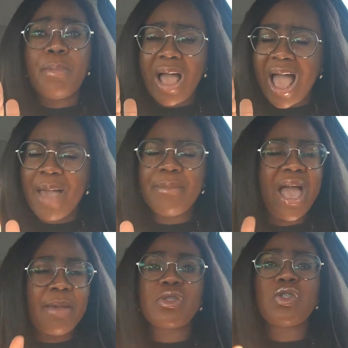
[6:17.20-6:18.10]

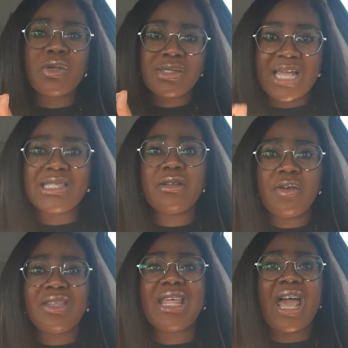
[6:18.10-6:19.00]
I'm so certain
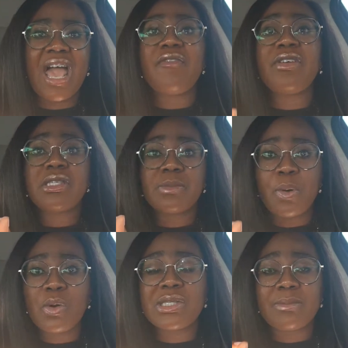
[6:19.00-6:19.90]
of it that I have
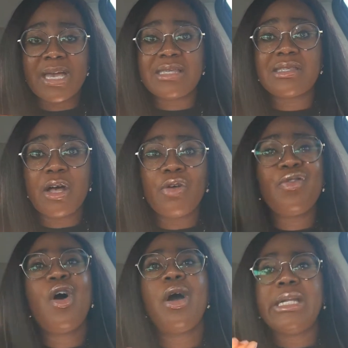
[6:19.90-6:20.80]
exposed myself
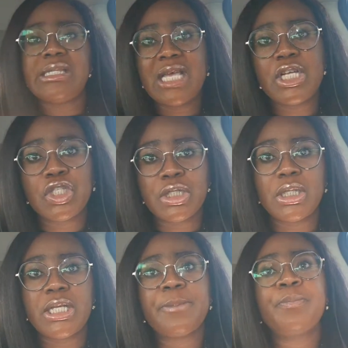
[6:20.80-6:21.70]

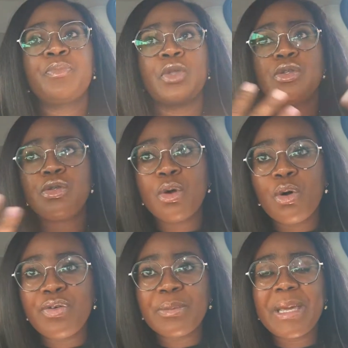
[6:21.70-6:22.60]
unintentionally to
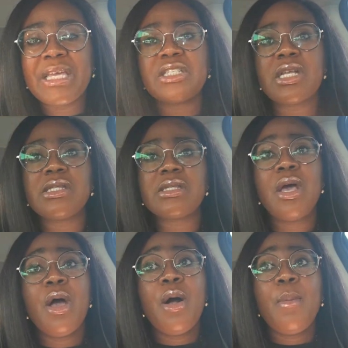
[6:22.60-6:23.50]
COVID patients.
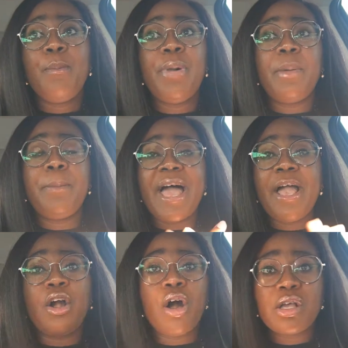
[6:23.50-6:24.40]
But by
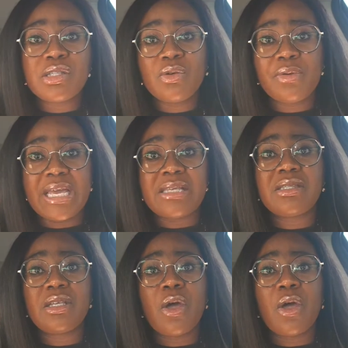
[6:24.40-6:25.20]
God's grace,